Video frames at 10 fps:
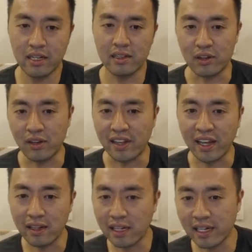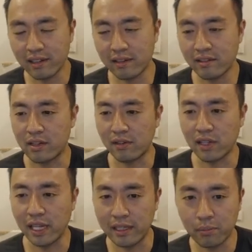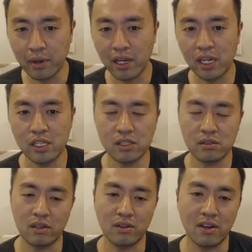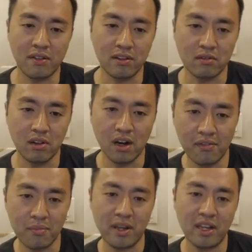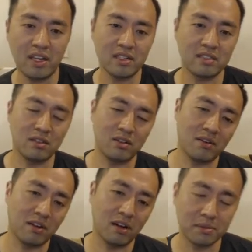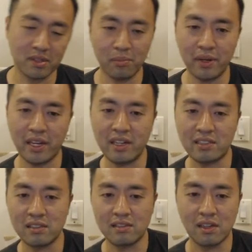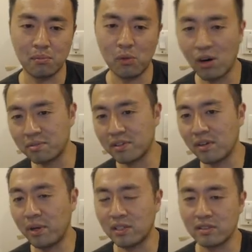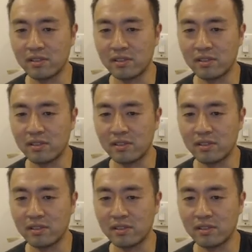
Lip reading: Then you have the headline, then you have the landing page, then you have an offer page, then you have an upsell page, and you have more upsell pages.